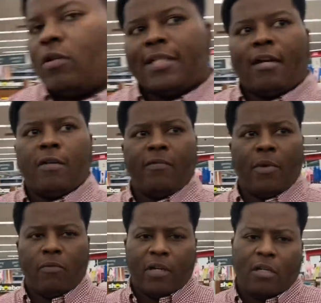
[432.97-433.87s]
out of them
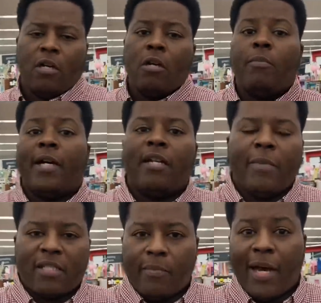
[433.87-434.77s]
already but it'll
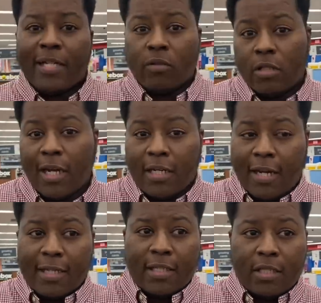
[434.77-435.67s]
make the pods only
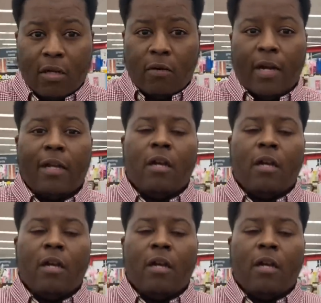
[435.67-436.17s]
99 cents all right